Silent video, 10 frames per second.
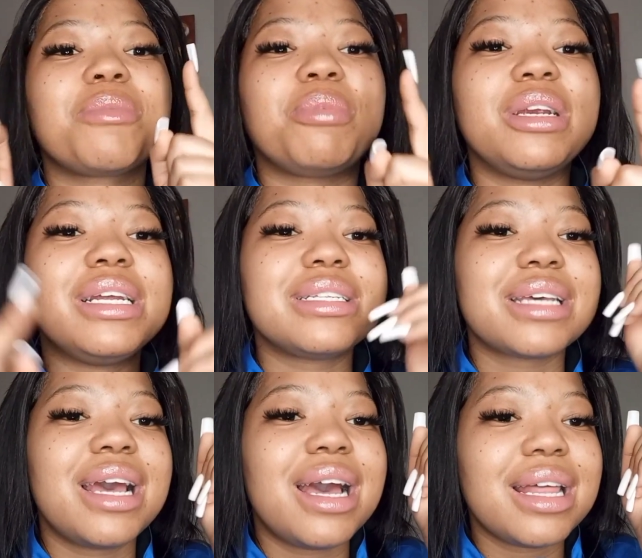the brilliant,
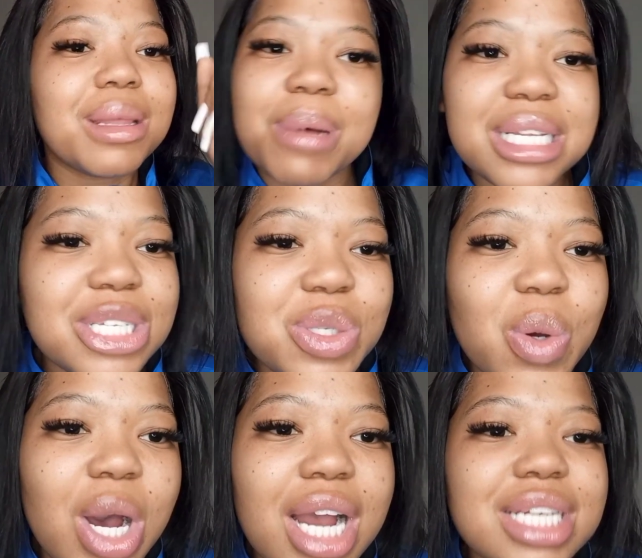the bossy
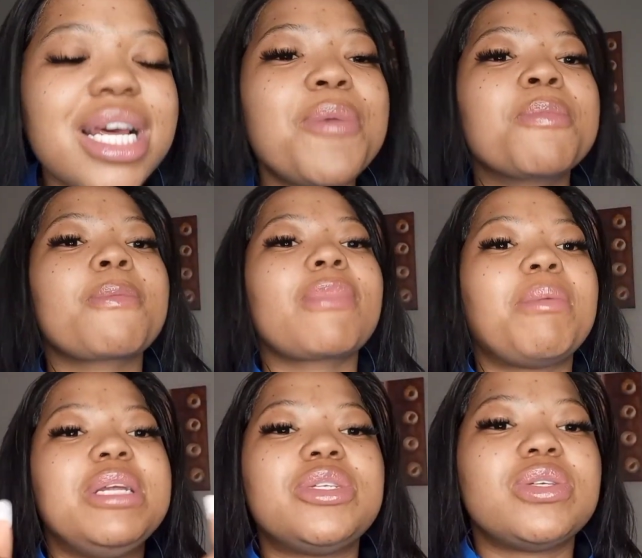squad.
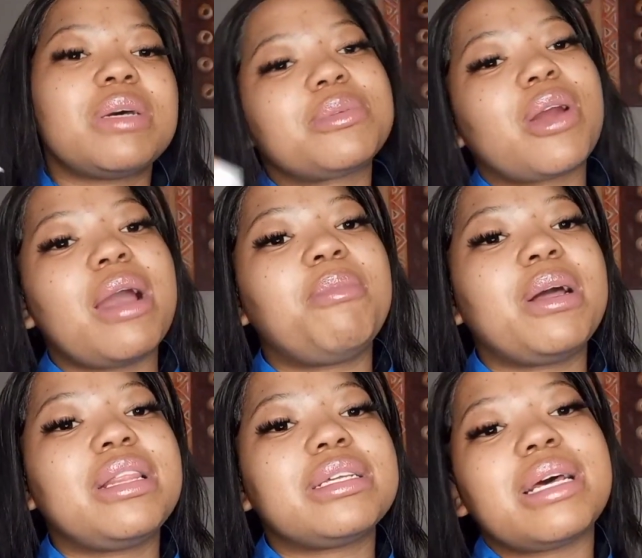Please do subscribe.
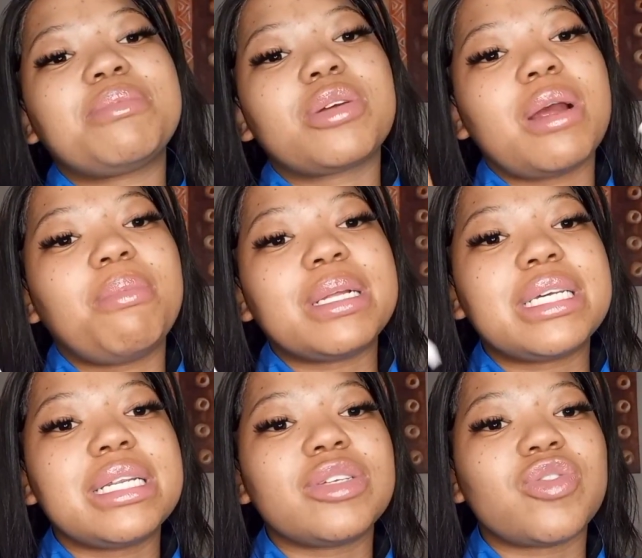The subscribe
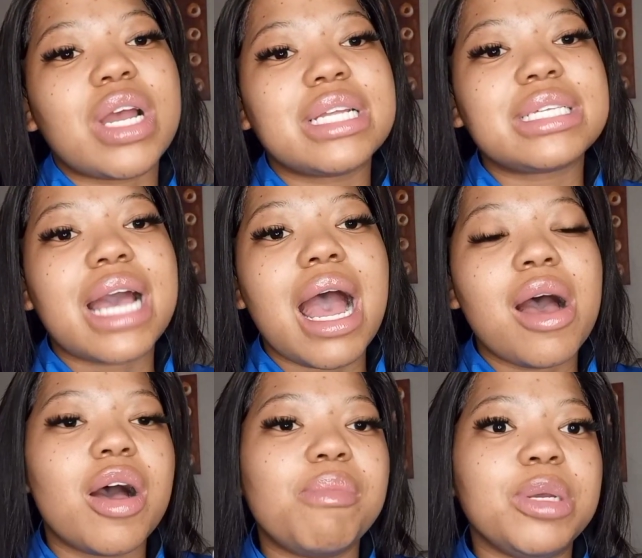button is right
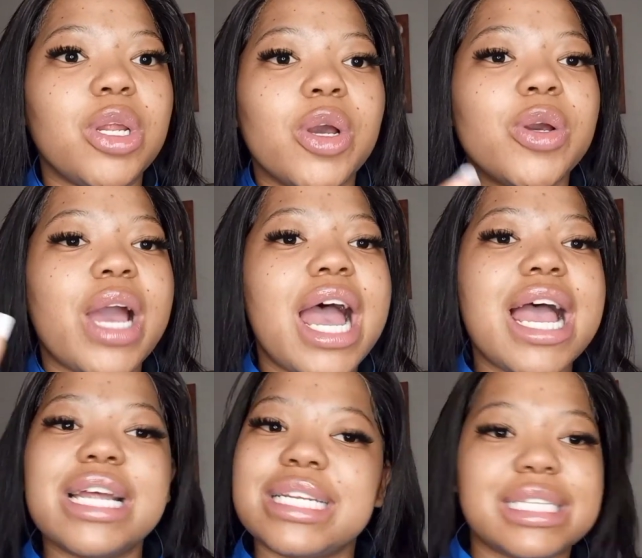below
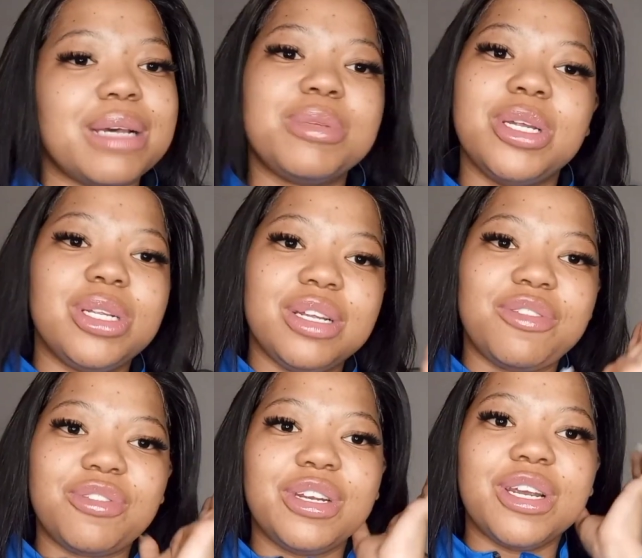and it's absolutely
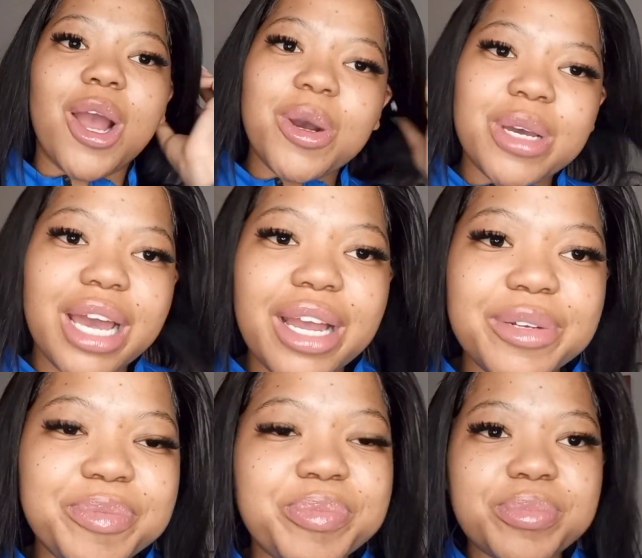free. Okay.